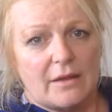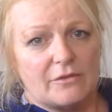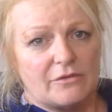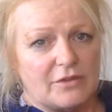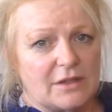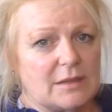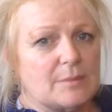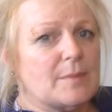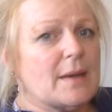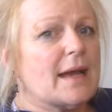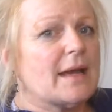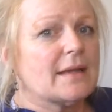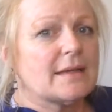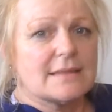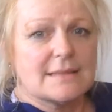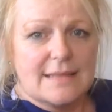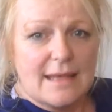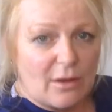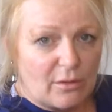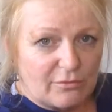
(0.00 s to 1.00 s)
feedback.
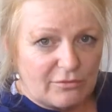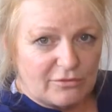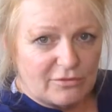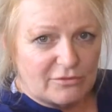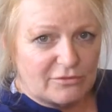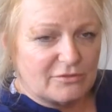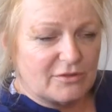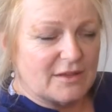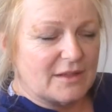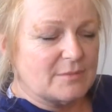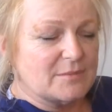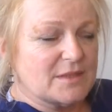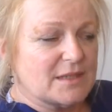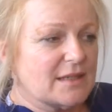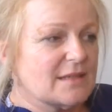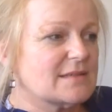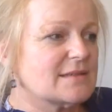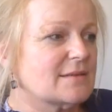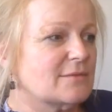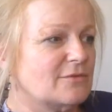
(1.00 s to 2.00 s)
It's helpful for them to
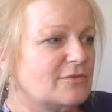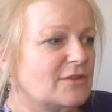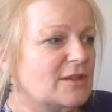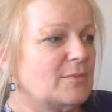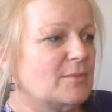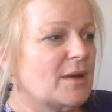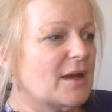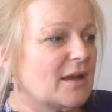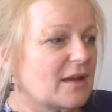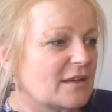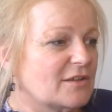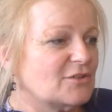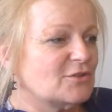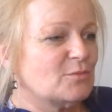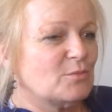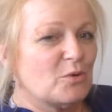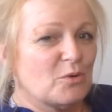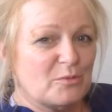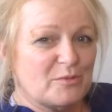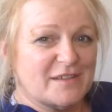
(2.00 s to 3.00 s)
get some feedback, I
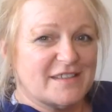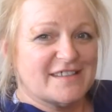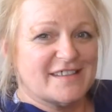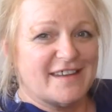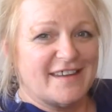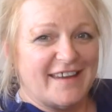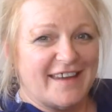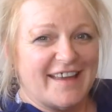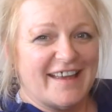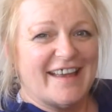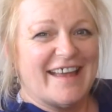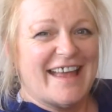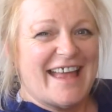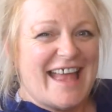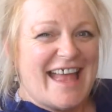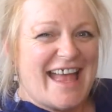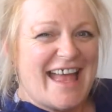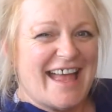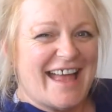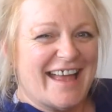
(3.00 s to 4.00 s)
should probably
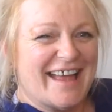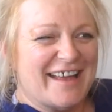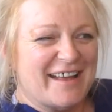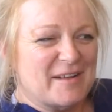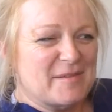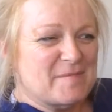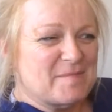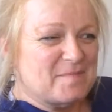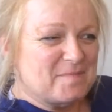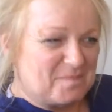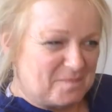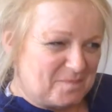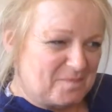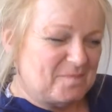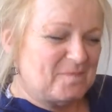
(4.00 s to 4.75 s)
say.